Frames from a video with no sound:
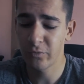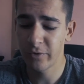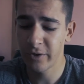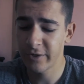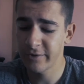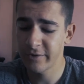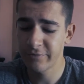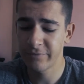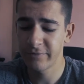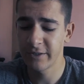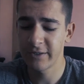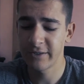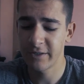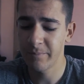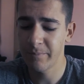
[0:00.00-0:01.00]
We are
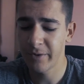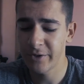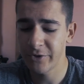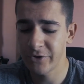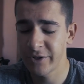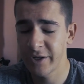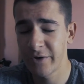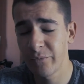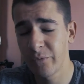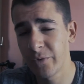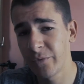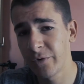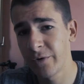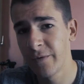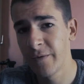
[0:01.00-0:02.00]
definitely better than we
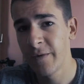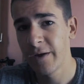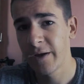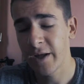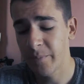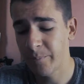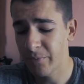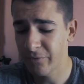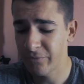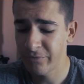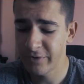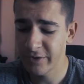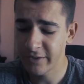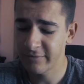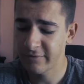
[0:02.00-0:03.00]
were a couple of
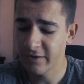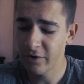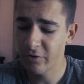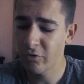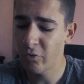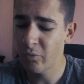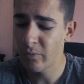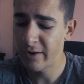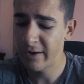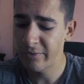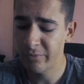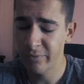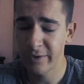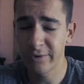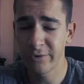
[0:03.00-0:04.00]
weeks ago when
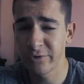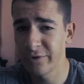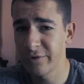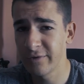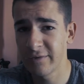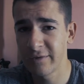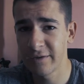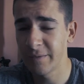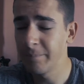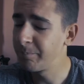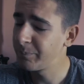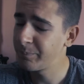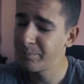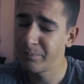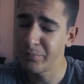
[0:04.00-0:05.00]
we couldn't
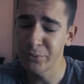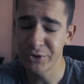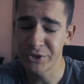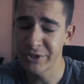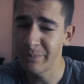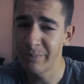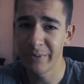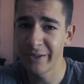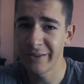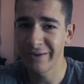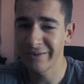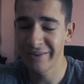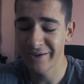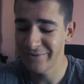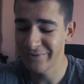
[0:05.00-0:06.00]
push the
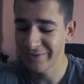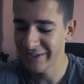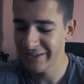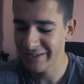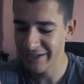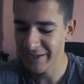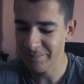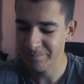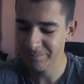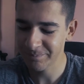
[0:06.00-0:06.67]
pedal, definitely.